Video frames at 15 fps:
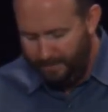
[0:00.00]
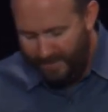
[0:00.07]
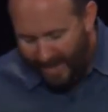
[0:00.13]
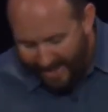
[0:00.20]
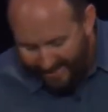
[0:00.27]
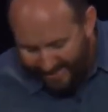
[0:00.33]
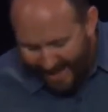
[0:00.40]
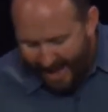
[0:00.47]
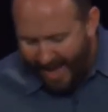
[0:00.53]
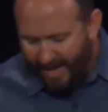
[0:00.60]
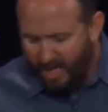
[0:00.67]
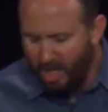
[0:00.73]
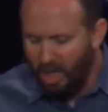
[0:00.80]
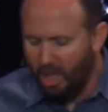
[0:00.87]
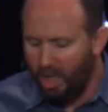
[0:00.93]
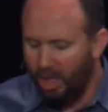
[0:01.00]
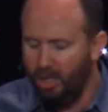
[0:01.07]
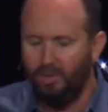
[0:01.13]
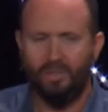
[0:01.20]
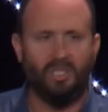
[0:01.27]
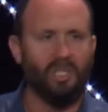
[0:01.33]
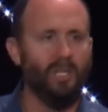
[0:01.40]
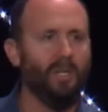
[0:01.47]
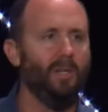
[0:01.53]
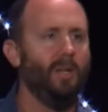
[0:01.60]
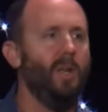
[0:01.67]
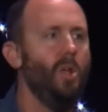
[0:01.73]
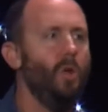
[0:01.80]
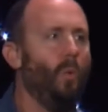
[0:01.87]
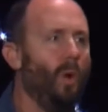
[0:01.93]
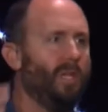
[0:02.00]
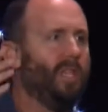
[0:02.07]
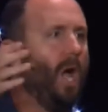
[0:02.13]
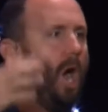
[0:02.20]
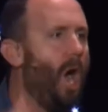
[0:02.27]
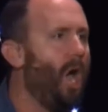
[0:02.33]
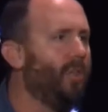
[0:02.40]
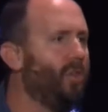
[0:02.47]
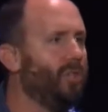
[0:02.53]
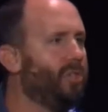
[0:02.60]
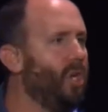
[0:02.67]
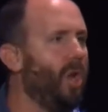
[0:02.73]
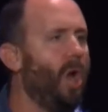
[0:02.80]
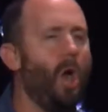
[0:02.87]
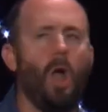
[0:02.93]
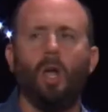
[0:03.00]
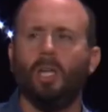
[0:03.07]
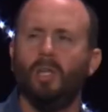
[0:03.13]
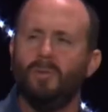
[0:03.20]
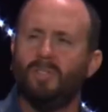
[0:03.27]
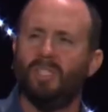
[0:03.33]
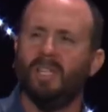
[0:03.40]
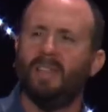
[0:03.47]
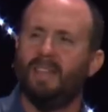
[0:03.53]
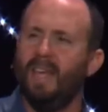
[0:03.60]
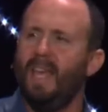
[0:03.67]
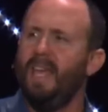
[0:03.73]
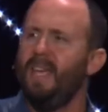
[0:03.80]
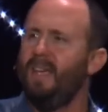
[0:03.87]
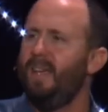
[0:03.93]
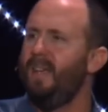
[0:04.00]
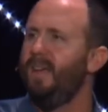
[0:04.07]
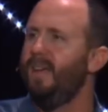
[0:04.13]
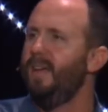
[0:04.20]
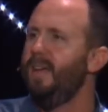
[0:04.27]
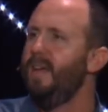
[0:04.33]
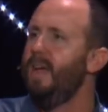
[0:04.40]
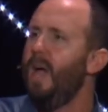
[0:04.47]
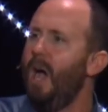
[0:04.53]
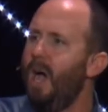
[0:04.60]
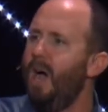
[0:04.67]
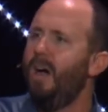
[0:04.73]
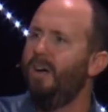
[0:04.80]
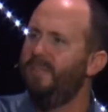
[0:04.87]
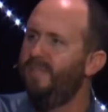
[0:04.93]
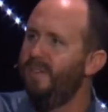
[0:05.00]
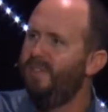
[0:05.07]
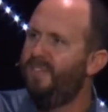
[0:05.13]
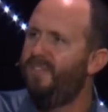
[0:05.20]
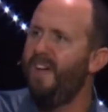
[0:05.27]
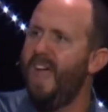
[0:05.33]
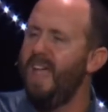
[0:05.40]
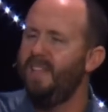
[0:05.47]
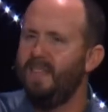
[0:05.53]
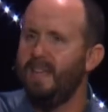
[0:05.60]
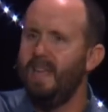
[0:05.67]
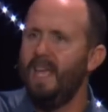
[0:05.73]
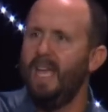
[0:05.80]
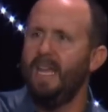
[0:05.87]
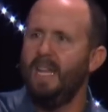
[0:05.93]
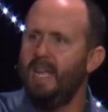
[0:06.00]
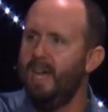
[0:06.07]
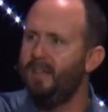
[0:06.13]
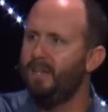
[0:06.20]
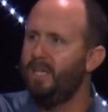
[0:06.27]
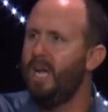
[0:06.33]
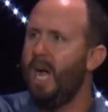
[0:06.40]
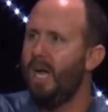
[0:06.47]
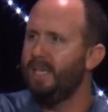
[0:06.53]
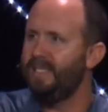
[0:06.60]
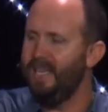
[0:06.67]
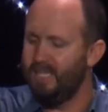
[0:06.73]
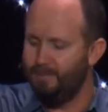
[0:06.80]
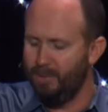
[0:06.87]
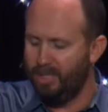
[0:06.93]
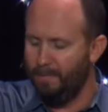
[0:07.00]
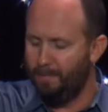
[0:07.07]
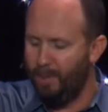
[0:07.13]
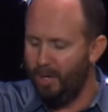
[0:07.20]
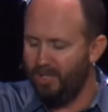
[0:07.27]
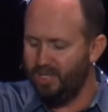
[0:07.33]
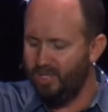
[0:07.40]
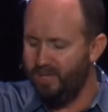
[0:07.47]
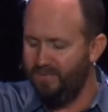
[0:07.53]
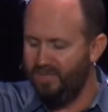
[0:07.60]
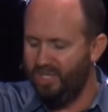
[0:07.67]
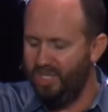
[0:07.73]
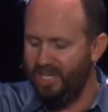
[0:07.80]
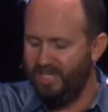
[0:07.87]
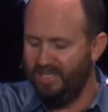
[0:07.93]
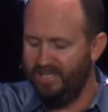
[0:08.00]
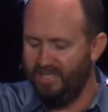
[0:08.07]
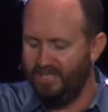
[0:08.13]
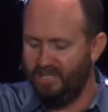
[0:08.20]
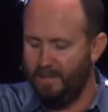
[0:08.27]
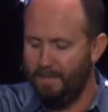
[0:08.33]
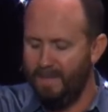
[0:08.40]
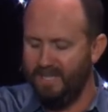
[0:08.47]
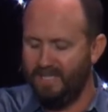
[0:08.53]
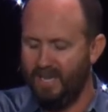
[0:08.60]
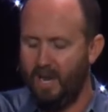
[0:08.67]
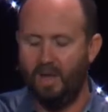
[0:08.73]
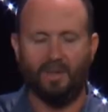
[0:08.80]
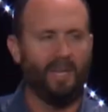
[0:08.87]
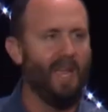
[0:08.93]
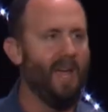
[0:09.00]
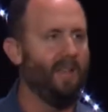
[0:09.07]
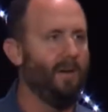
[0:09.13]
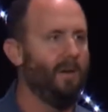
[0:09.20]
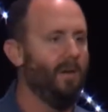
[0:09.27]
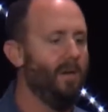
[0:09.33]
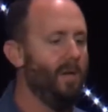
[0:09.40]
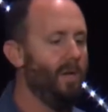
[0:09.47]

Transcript: And that conclusion, what the author's going to argue is to think of faith in any other context but the person of Jesus is to miss it altogether.